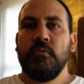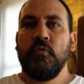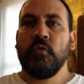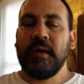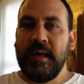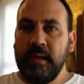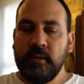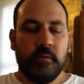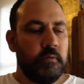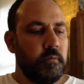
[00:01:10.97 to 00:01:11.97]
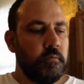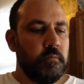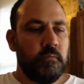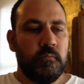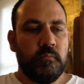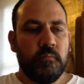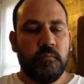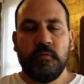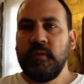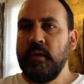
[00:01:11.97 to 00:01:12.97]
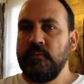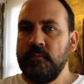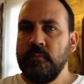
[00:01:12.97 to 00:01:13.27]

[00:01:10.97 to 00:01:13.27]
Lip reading: you can say